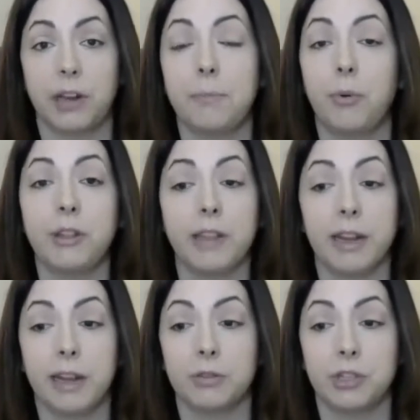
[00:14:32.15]
And I point
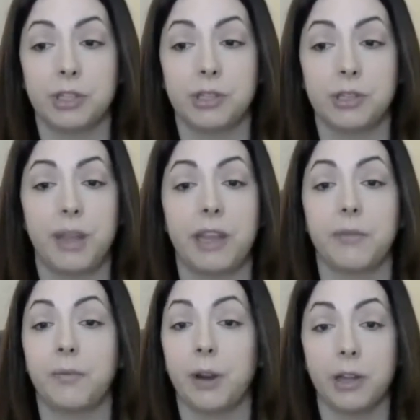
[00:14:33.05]
that out just to make
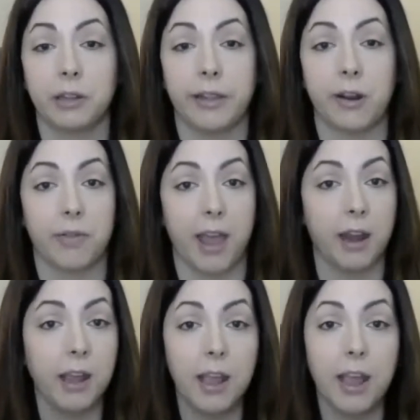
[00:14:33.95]
it very clear that